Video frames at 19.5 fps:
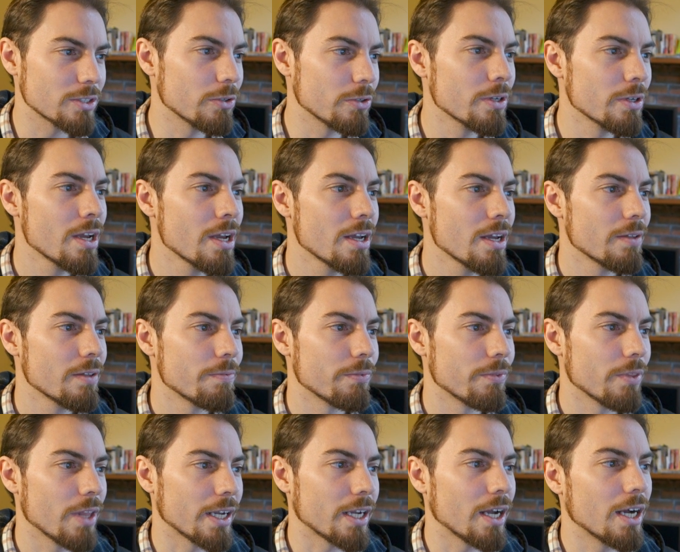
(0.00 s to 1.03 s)
So
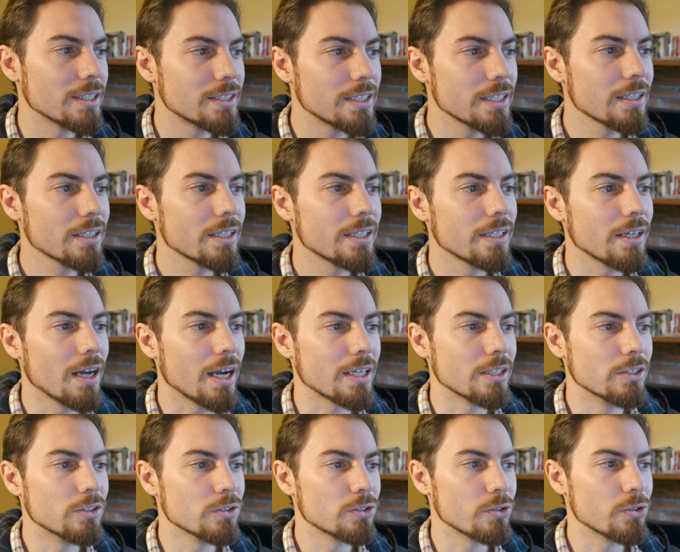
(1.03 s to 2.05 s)
like ideally I
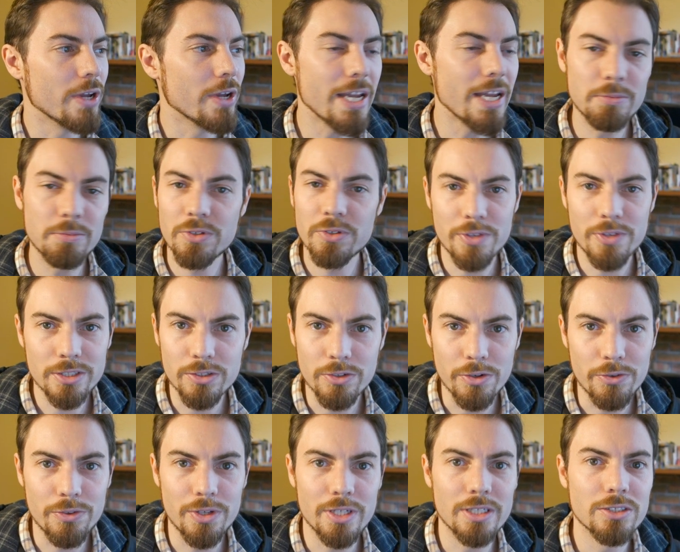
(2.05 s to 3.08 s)
can just do heaps of this
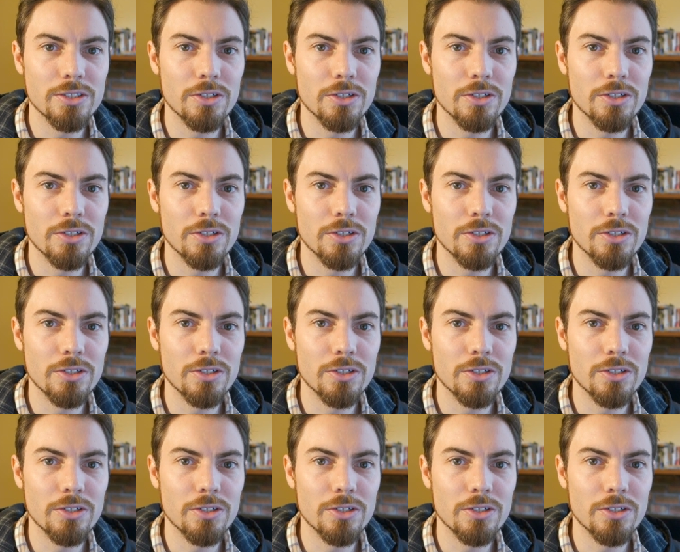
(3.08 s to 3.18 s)
sort of thing.